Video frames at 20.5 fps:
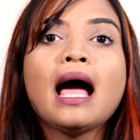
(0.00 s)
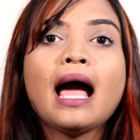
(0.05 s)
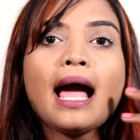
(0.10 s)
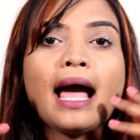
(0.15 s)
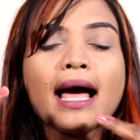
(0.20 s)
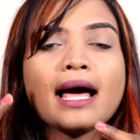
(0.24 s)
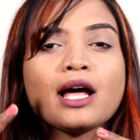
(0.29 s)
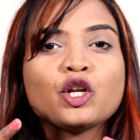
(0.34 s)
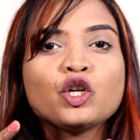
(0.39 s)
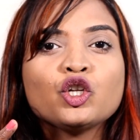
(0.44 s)

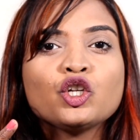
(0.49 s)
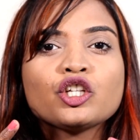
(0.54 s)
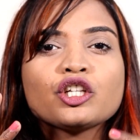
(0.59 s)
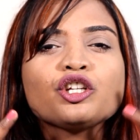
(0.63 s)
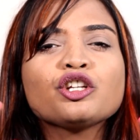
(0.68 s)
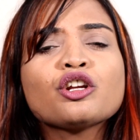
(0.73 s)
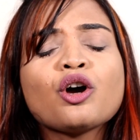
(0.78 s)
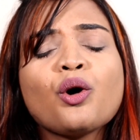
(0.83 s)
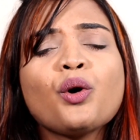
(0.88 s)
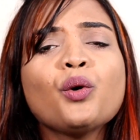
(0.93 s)
and
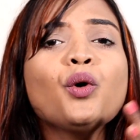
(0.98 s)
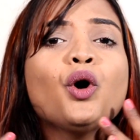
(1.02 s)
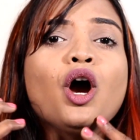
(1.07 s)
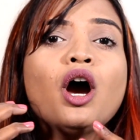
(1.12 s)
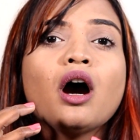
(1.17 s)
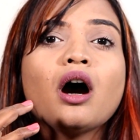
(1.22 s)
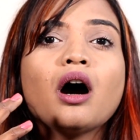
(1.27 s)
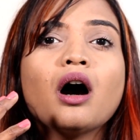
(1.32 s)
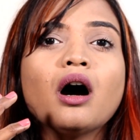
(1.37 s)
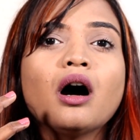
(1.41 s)
it
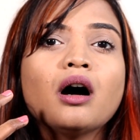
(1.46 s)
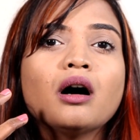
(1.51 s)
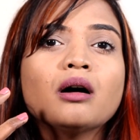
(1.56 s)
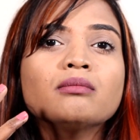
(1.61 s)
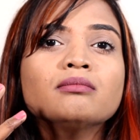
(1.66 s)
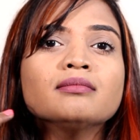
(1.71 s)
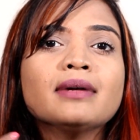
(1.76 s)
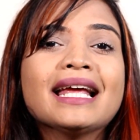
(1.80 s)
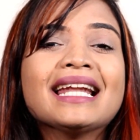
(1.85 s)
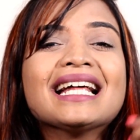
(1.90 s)

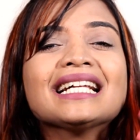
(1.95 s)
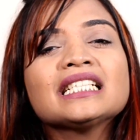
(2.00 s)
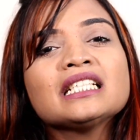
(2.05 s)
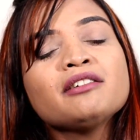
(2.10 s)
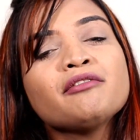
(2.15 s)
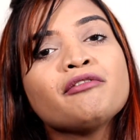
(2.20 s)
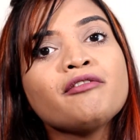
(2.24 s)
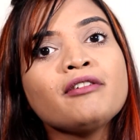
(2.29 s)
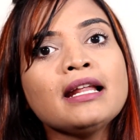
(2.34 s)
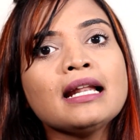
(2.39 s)

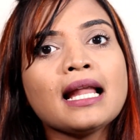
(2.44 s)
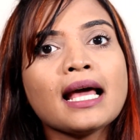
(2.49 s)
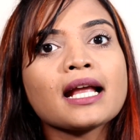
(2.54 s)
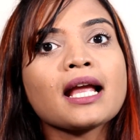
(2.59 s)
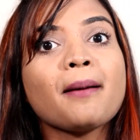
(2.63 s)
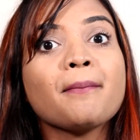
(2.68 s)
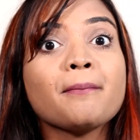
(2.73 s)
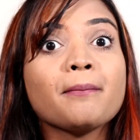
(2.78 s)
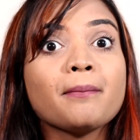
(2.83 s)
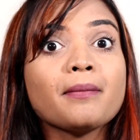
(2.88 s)
doesn't feel
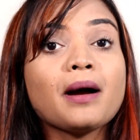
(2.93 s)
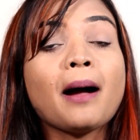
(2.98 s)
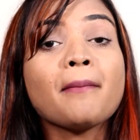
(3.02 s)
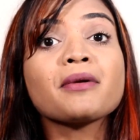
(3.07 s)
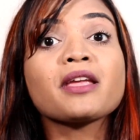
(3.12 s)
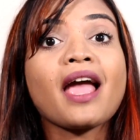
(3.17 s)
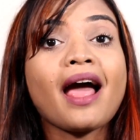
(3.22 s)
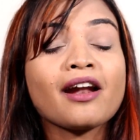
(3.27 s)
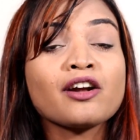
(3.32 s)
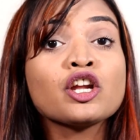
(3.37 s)
like
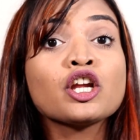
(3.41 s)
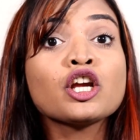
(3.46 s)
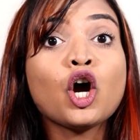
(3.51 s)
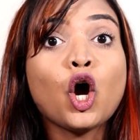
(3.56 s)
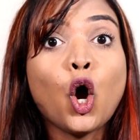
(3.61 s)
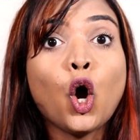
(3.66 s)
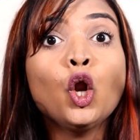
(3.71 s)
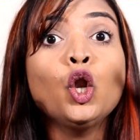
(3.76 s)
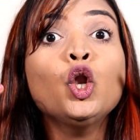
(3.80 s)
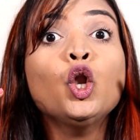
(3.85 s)
I'm
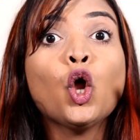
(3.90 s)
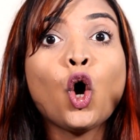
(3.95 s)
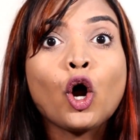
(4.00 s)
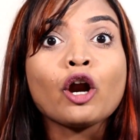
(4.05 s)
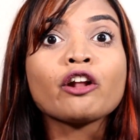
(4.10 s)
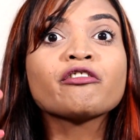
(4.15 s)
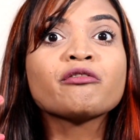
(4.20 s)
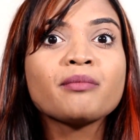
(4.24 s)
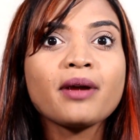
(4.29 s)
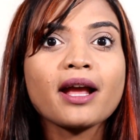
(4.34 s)
carrying a
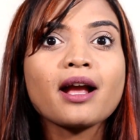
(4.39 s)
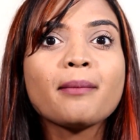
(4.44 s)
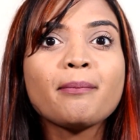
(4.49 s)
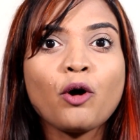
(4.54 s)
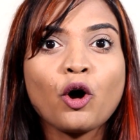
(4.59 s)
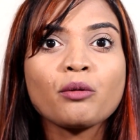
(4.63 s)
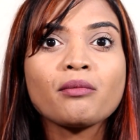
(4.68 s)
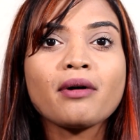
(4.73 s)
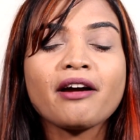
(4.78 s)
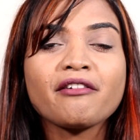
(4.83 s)
lot of makeup
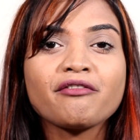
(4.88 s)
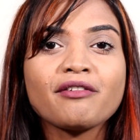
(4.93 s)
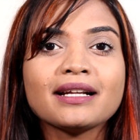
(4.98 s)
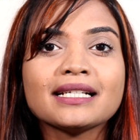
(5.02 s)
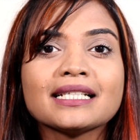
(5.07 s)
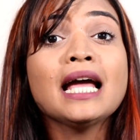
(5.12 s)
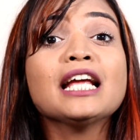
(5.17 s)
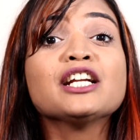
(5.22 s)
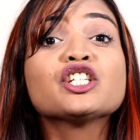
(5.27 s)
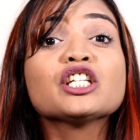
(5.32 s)
on my
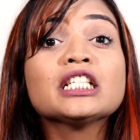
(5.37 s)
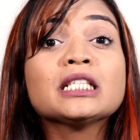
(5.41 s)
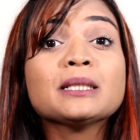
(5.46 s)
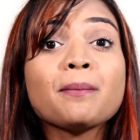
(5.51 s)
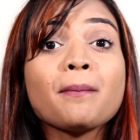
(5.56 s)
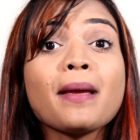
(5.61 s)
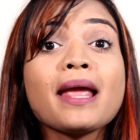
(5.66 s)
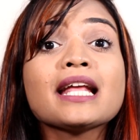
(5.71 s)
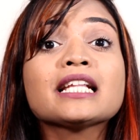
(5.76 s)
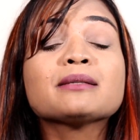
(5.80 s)
face. It
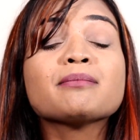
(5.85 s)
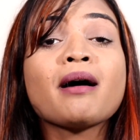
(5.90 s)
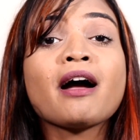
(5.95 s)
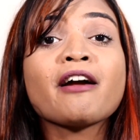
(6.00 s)
just makes